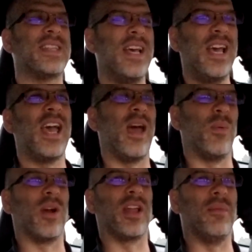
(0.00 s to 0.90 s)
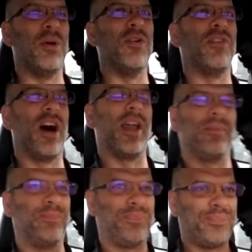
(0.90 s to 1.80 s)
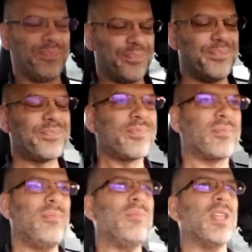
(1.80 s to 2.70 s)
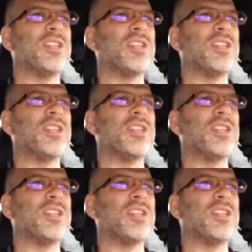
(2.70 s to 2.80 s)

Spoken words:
and we're going to move on.